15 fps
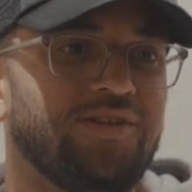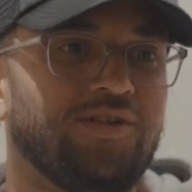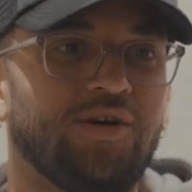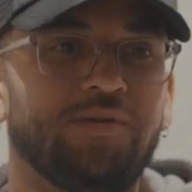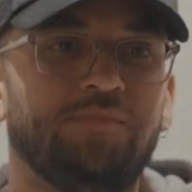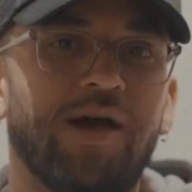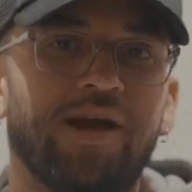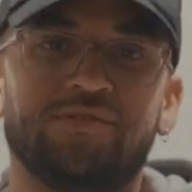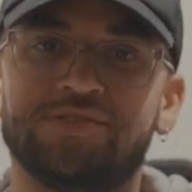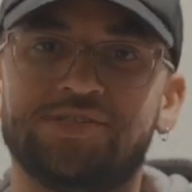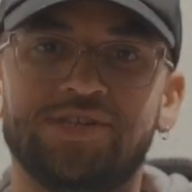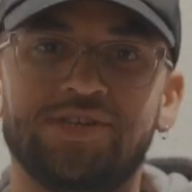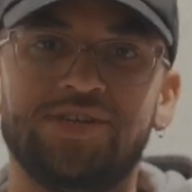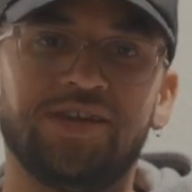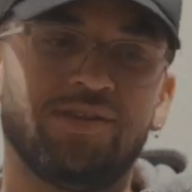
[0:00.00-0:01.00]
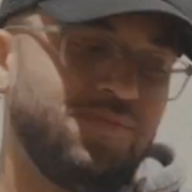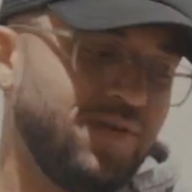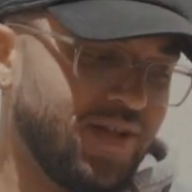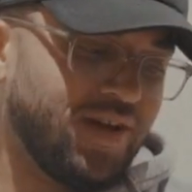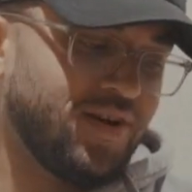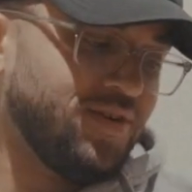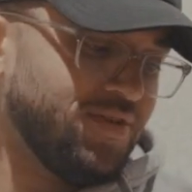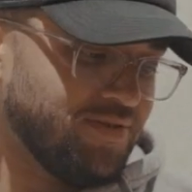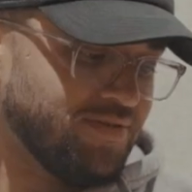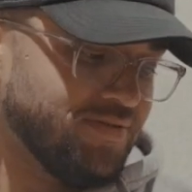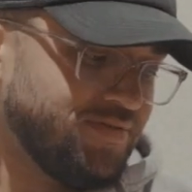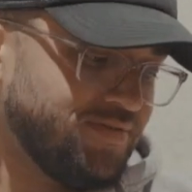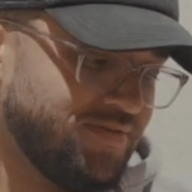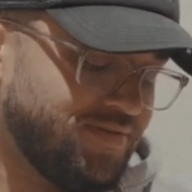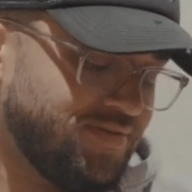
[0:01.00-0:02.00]
you know, on the back of the CD, it'd be like,
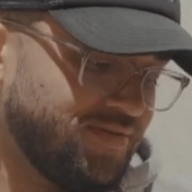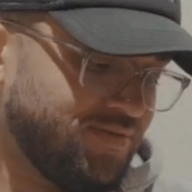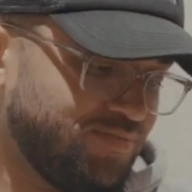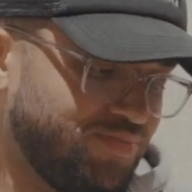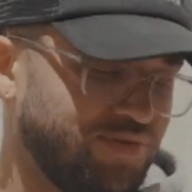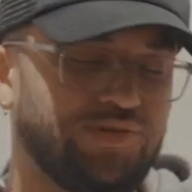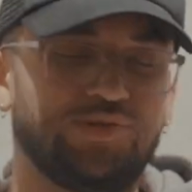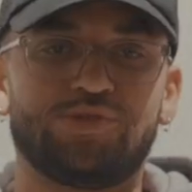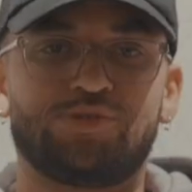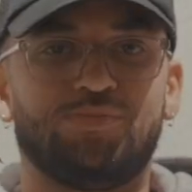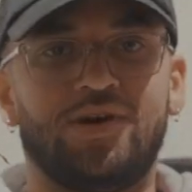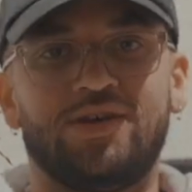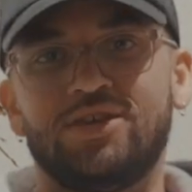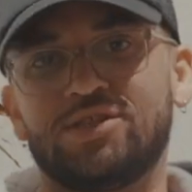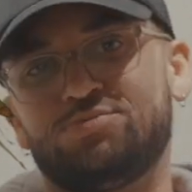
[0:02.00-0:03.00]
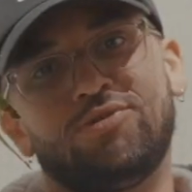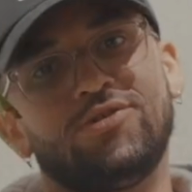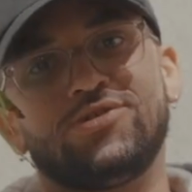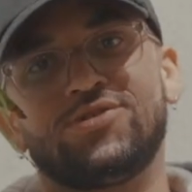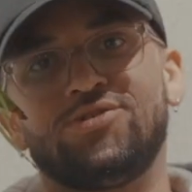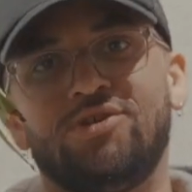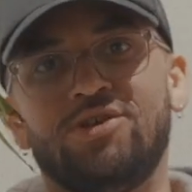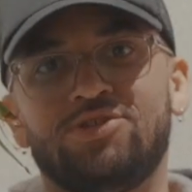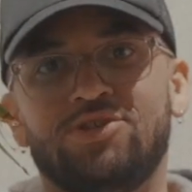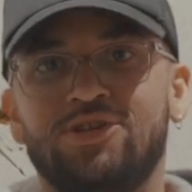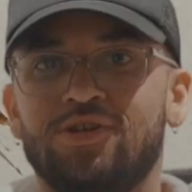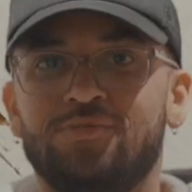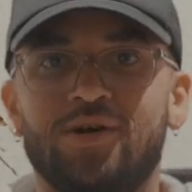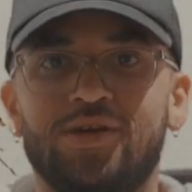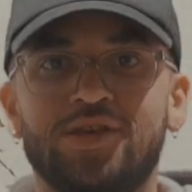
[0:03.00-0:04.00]
oh, produced by this person or
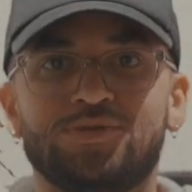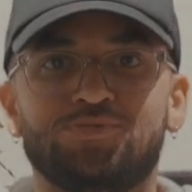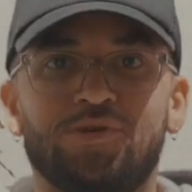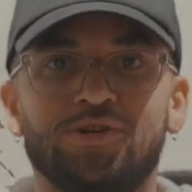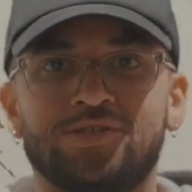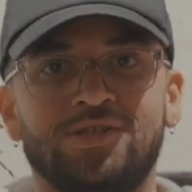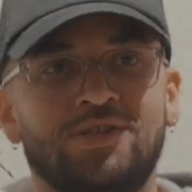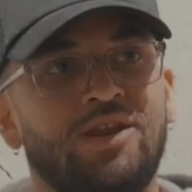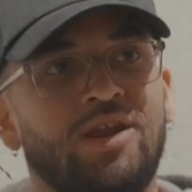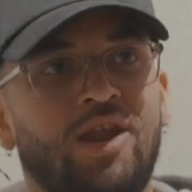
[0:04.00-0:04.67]
engineered by this person.